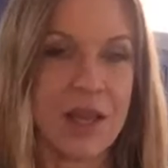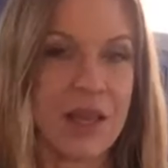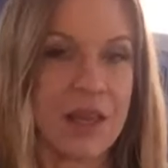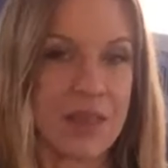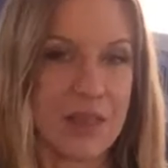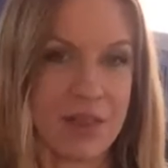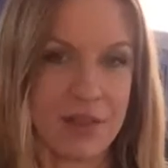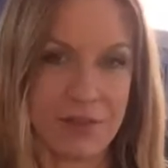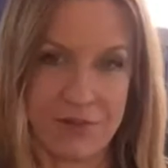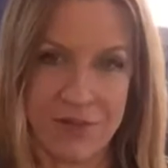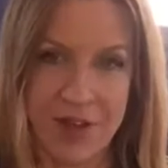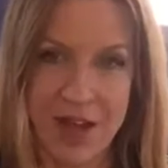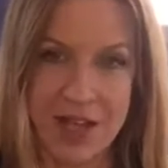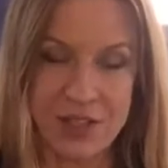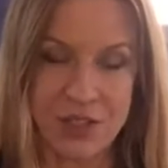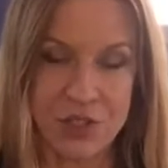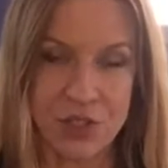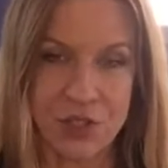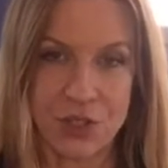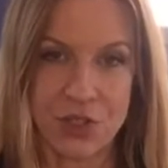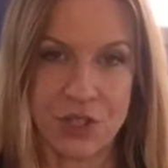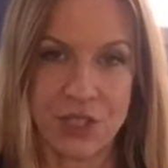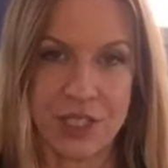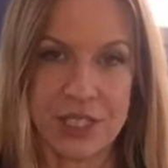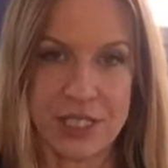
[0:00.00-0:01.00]
the faster
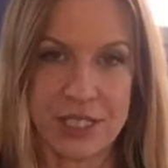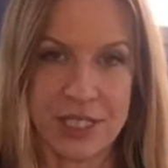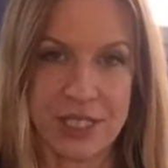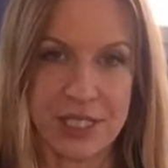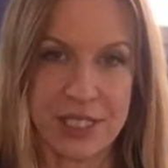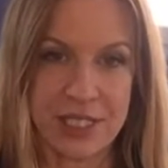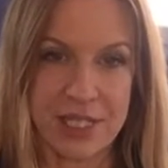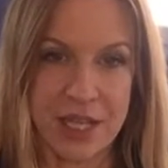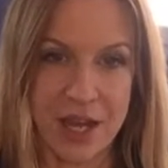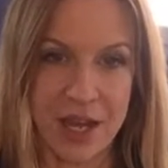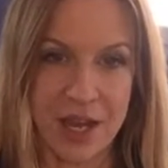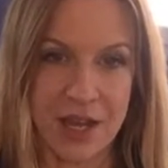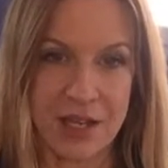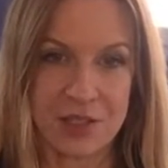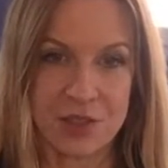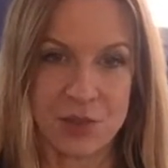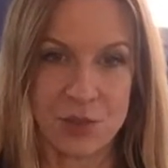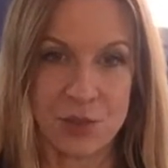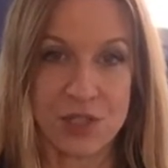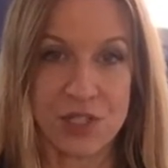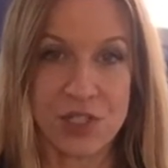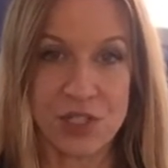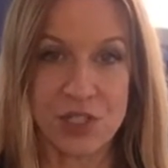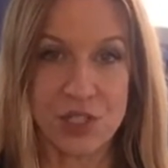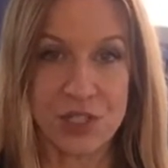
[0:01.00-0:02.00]
you're going to detox,
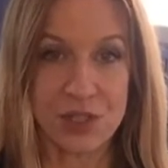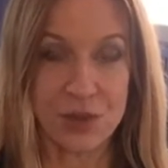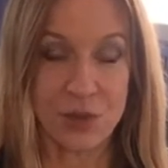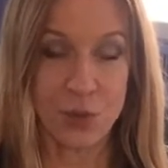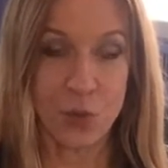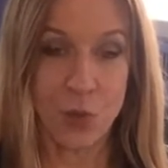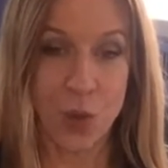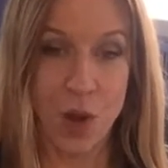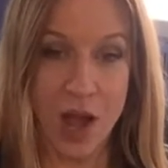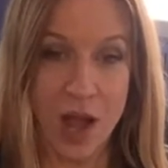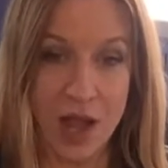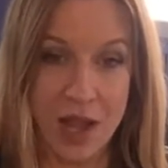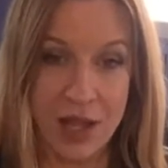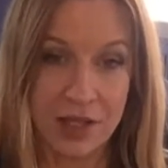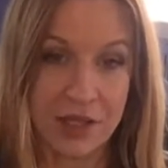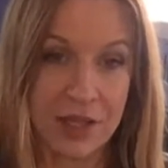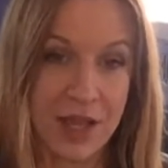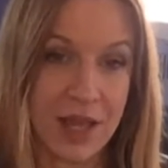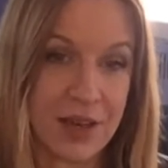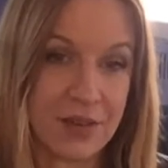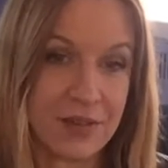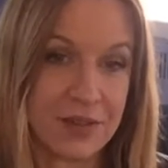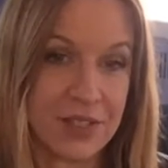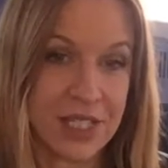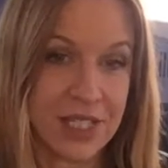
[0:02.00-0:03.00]
which is why a
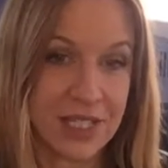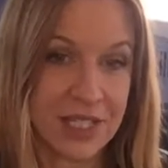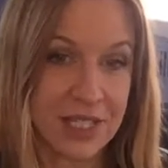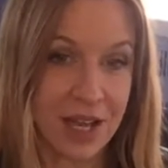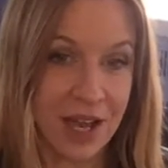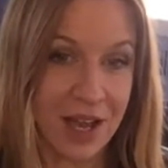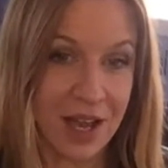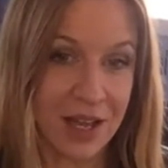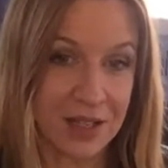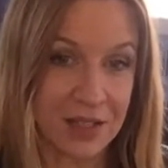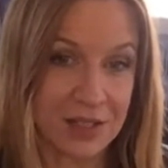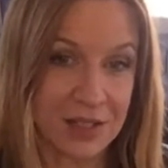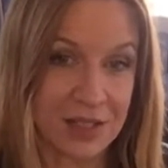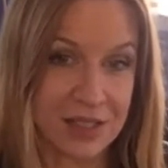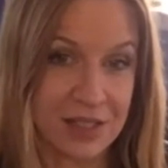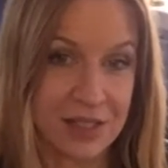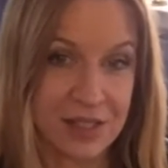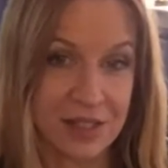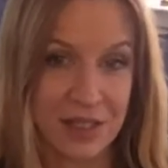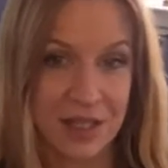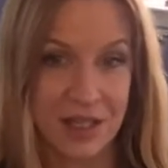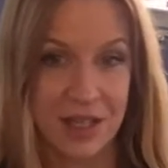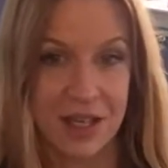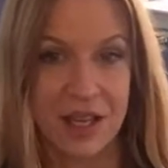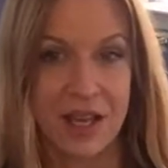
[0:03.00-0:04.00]
lot of detox
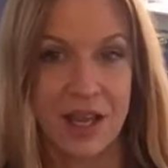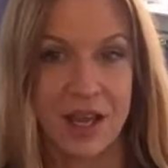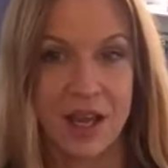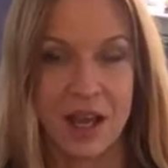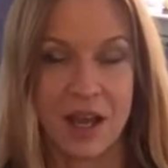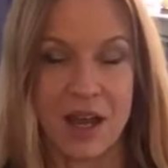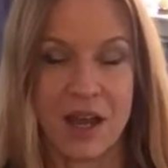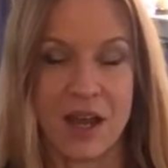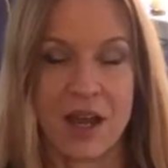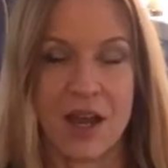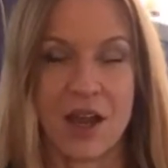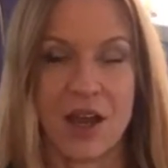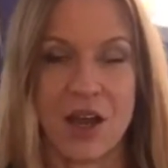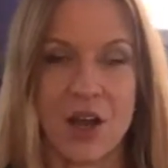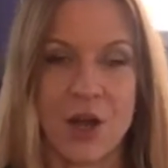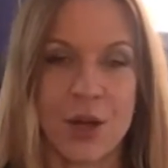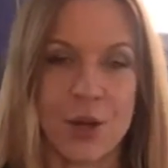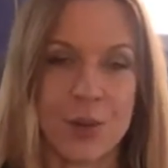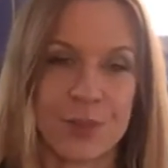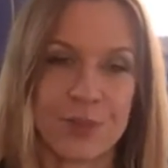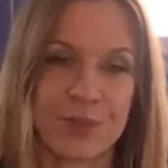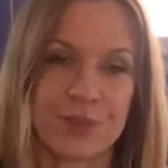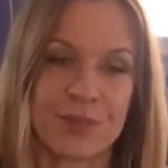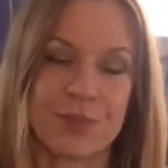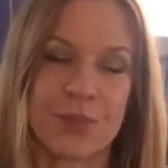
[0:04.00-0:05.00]

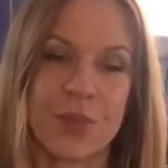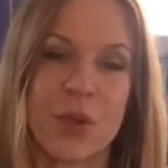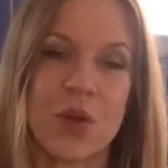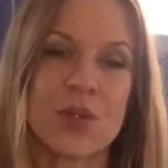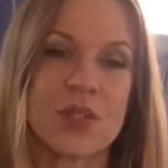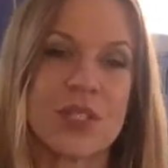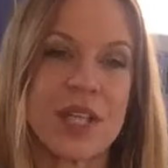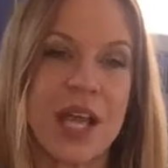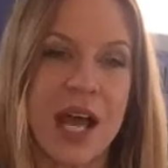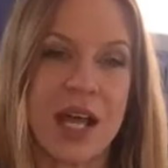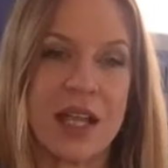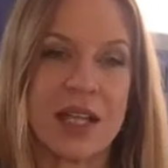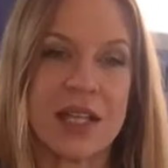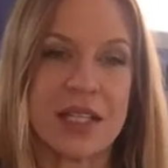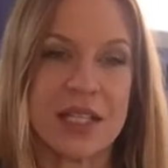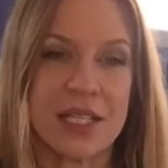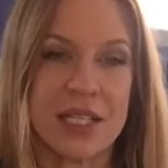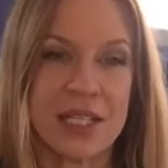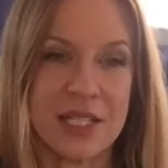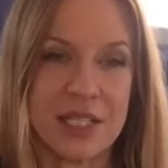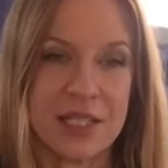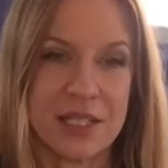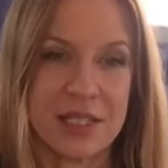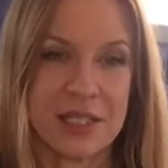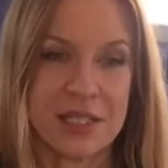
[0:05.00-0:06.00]

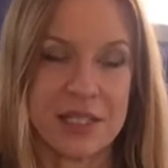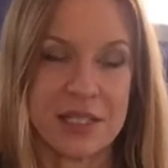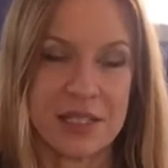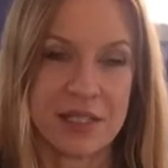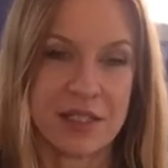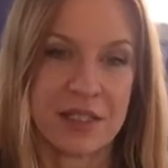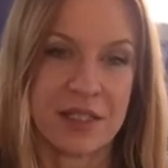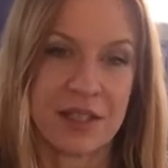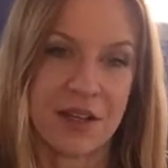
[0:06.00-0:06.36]
modalities